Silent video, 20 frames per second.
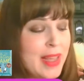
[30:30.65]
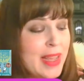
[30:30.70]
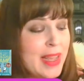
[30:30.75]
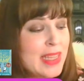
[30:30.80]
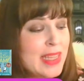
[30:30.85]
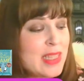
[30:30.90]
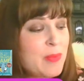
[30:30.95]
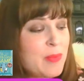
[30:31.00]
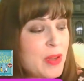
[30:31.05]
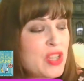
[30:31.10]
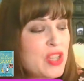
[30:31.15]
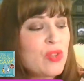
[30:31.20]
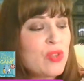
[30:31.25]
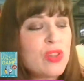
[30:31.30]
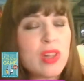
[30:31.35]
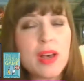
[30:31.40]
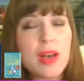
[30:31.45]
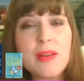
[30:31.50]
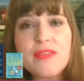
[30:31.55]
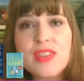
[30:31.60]
special
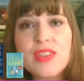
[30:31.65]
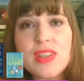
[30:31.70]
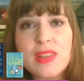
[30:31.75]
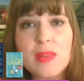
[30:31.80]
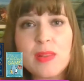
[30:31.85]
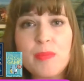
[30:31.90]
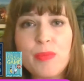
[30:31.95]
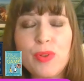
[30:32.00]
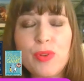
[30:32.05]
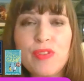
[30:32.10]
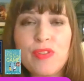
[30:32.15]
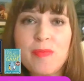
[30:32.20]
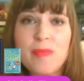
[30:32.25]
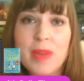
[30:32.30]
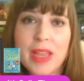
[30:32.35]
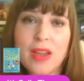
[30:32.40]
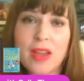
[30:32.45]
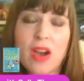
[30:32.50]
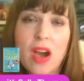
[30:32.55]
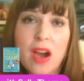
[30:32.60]
gloves in the boot of my
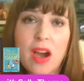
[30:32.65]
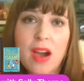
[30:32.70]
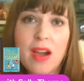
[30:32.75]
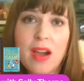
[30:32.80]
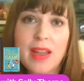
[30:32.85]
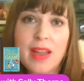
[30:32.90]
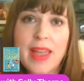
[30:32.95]
car,